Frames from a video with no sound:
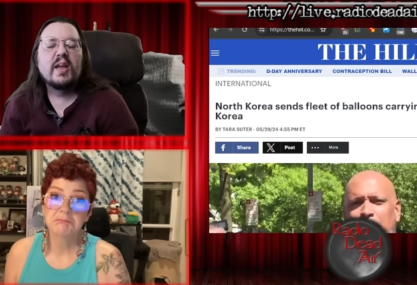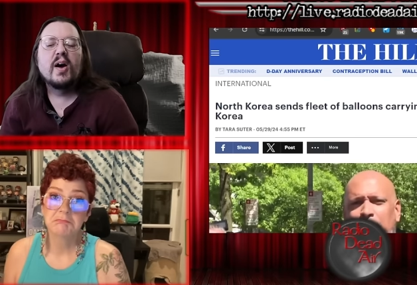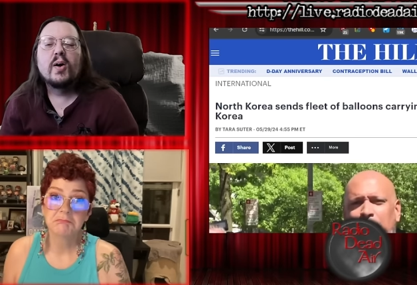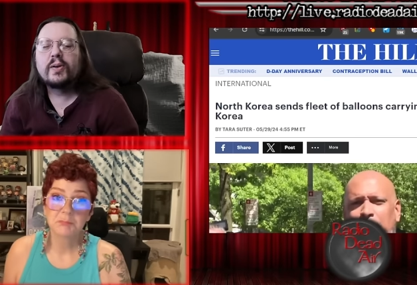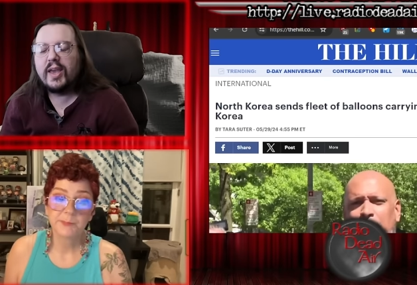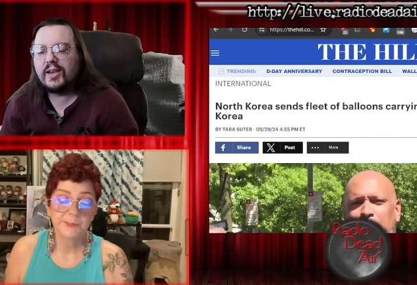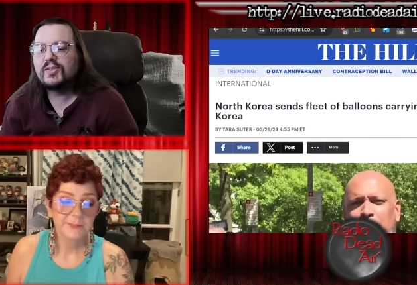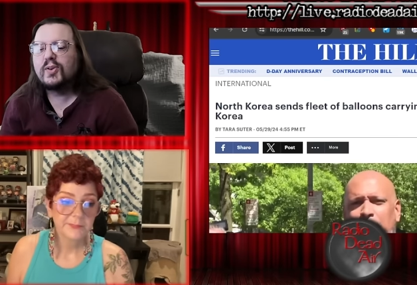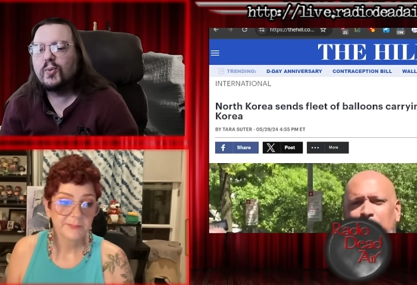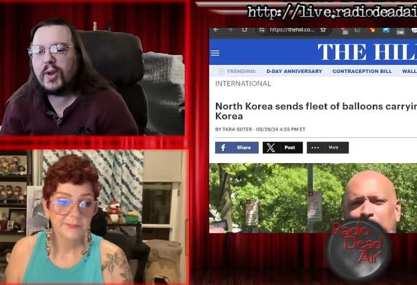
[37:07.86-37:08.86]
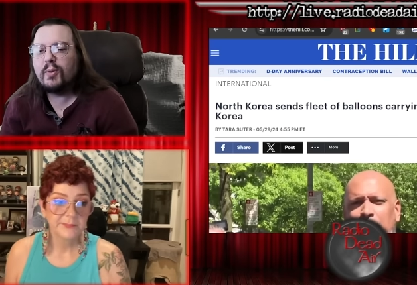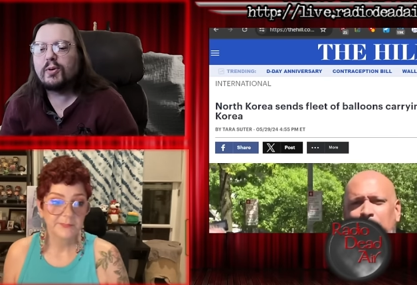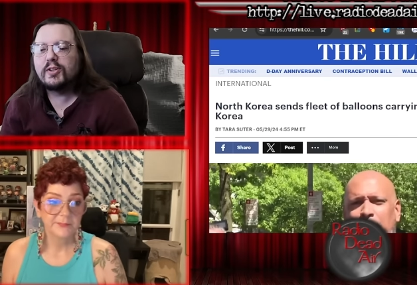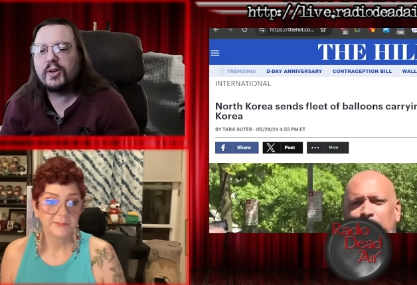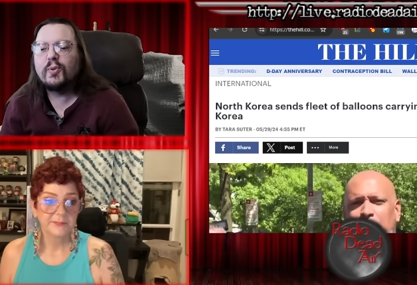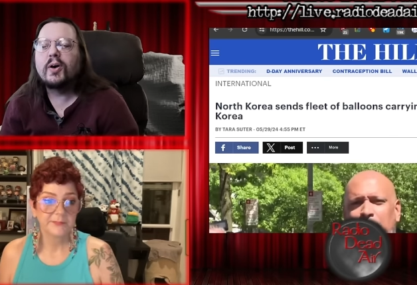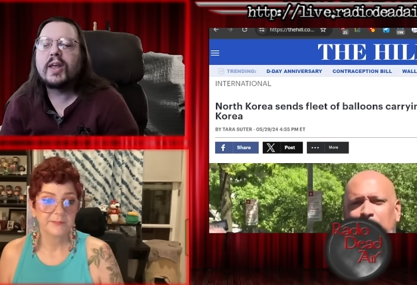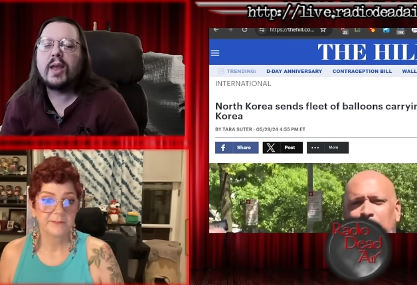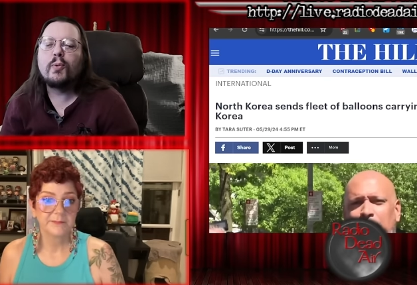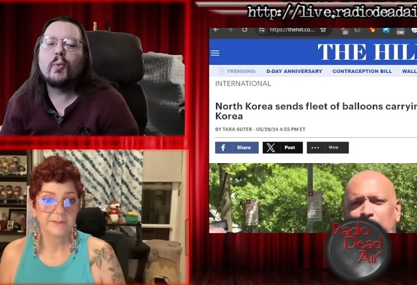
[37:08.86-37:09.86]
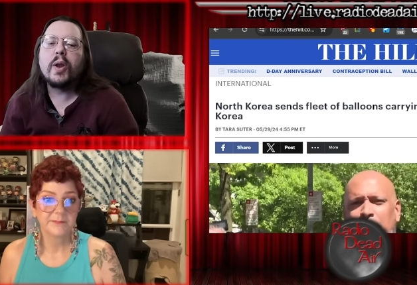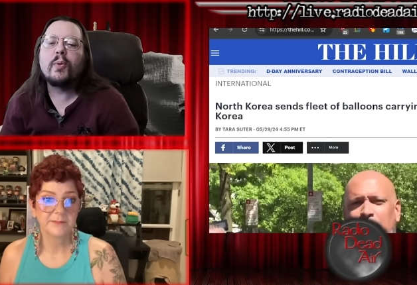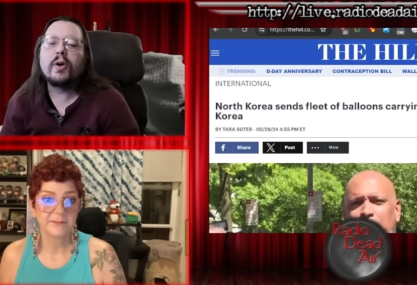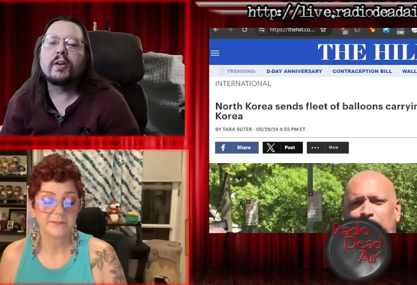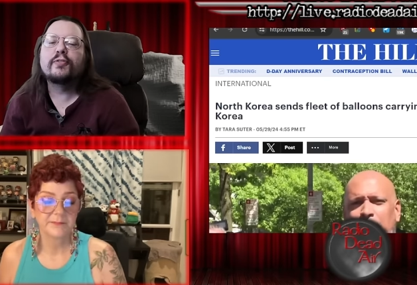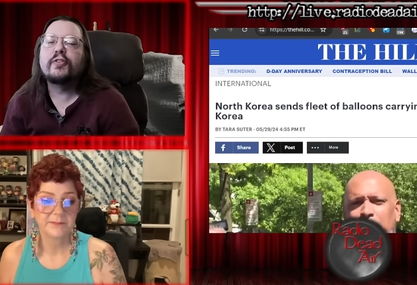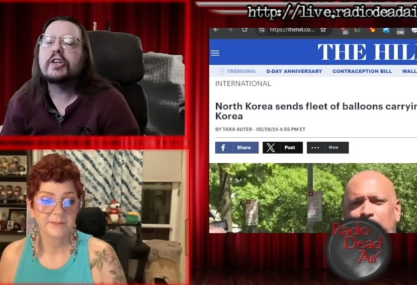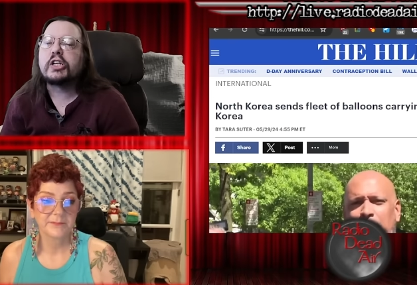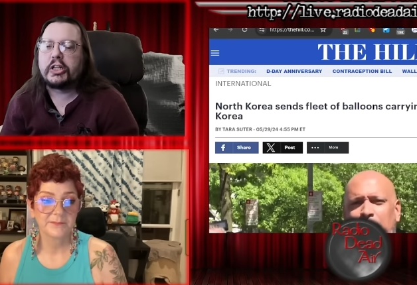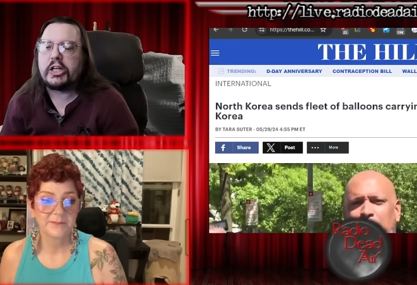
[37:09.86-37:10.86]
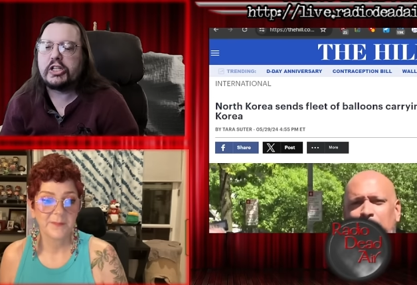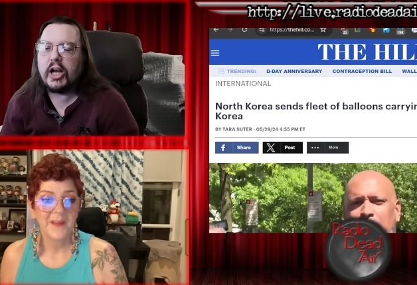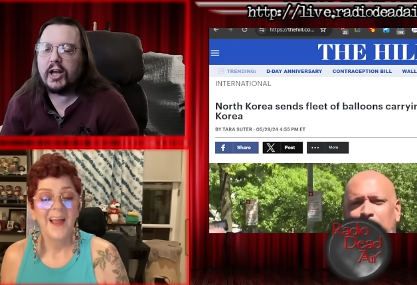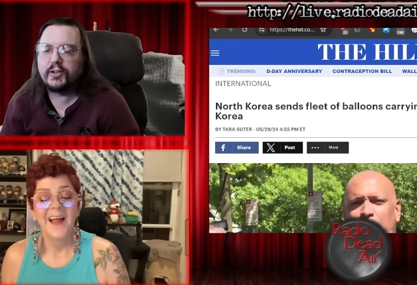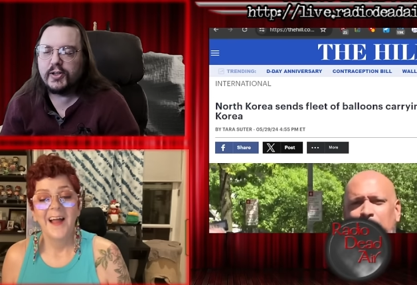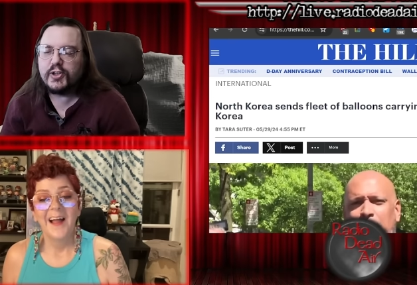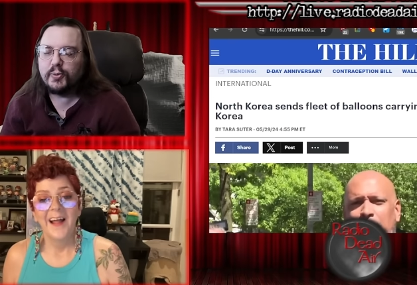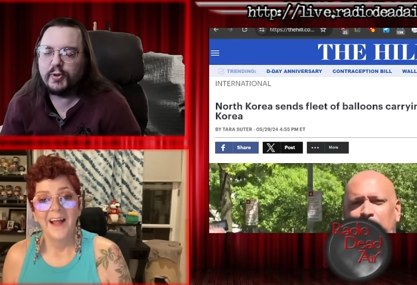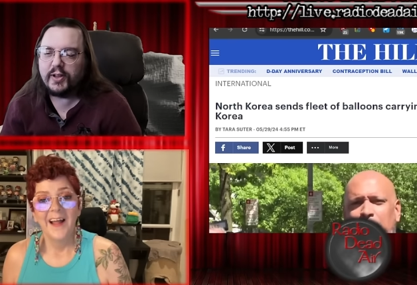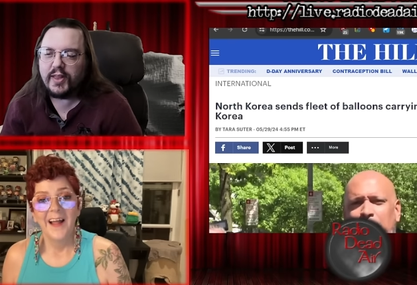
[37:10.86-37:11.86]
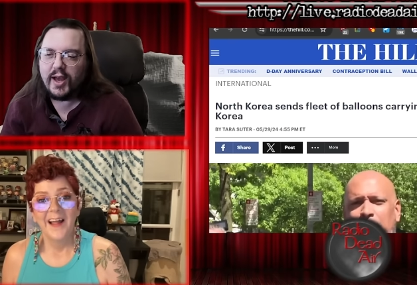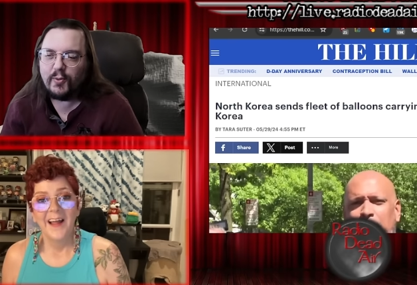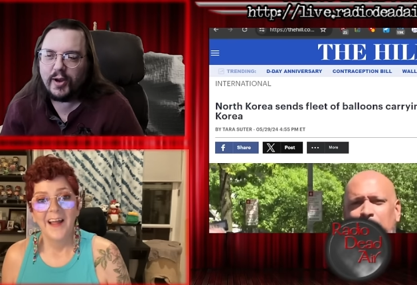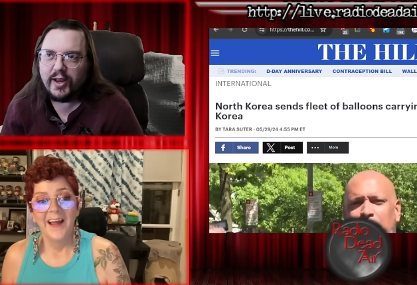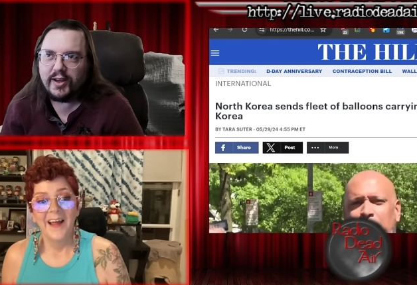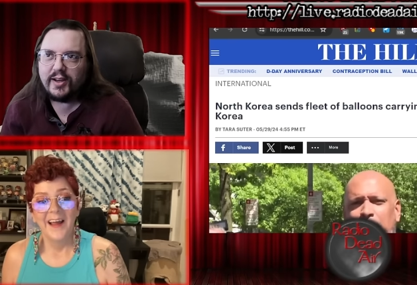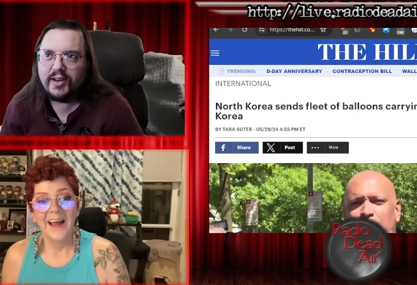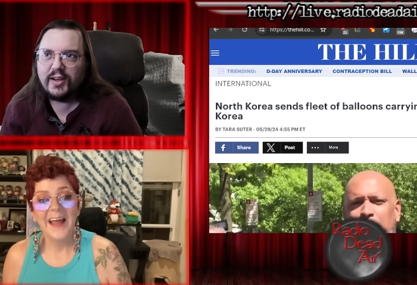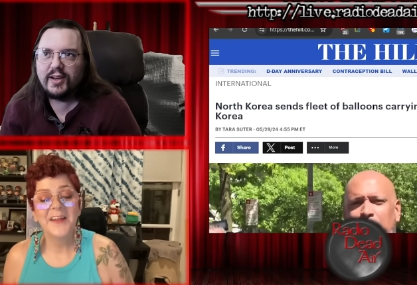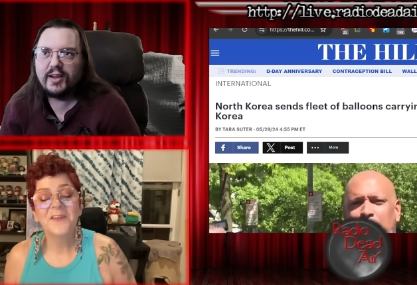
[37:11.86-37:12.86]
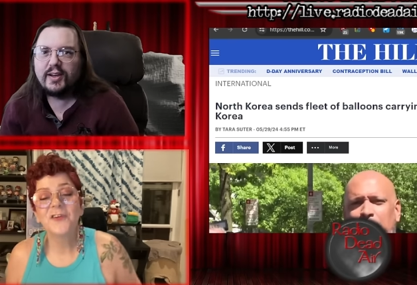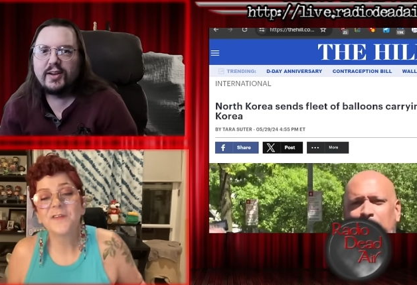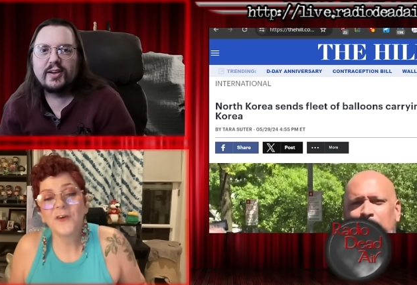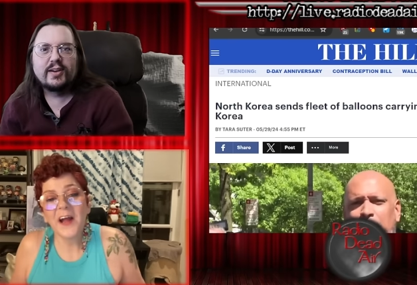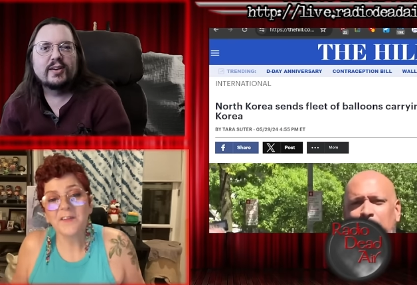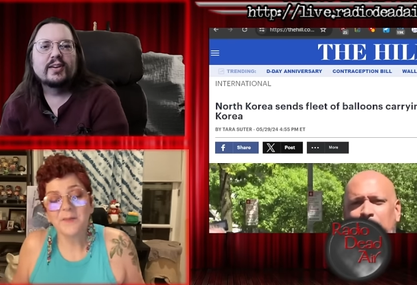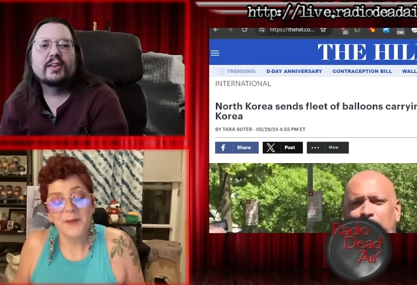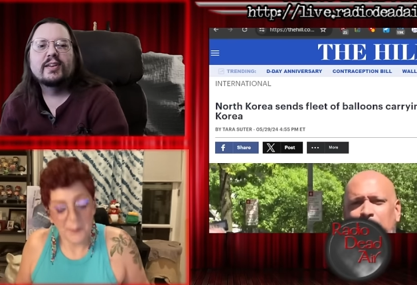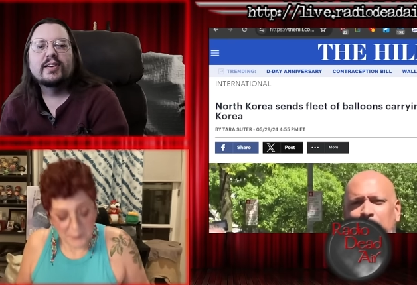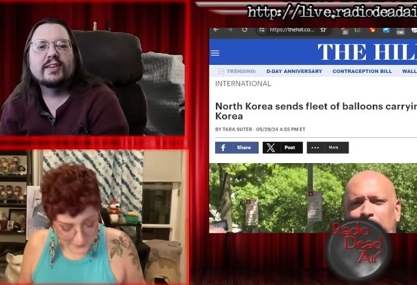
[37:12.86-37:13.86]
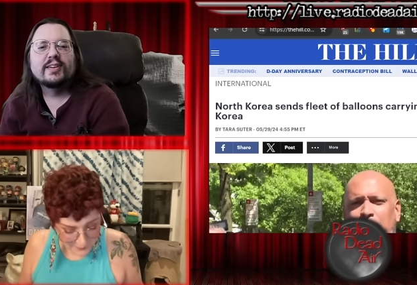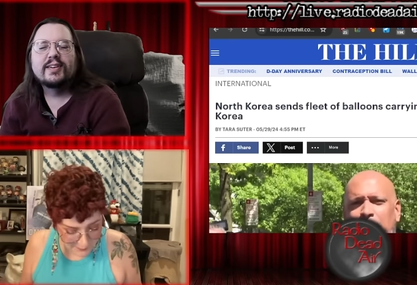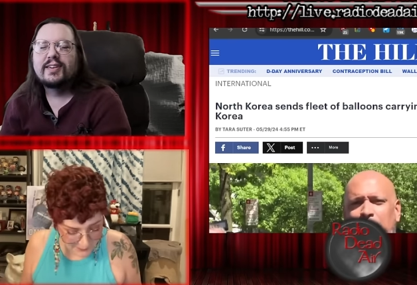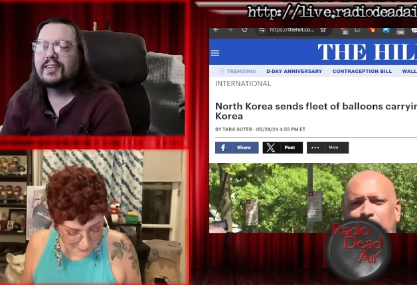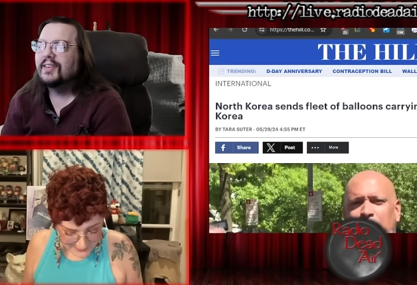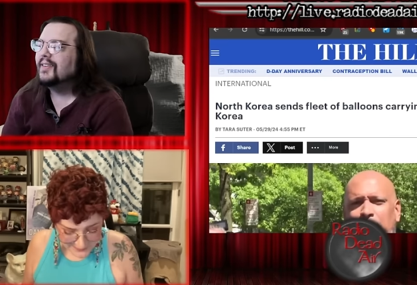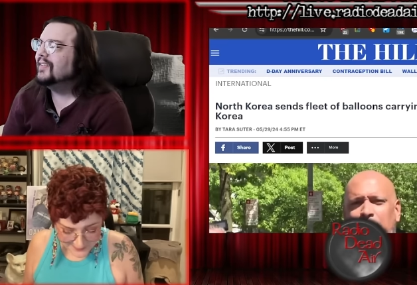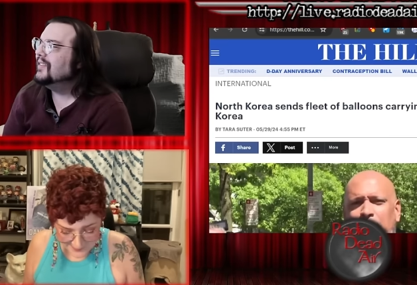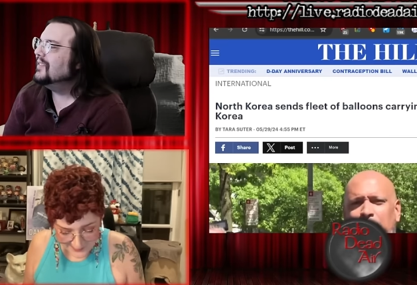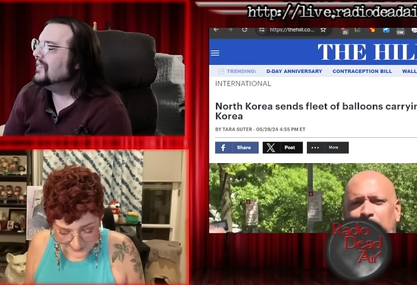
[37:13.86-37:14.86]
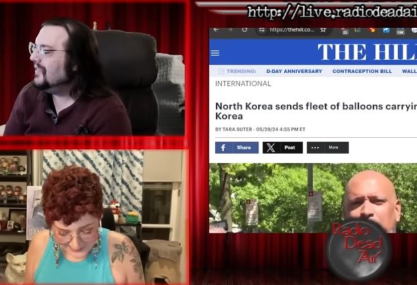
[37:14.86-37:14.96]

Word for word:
Speaker 1: Okay, so we were well, okay. Well, we weren't officially childish. I'll put it that way.
Speaker 2: And it just cracks me up a little bit because,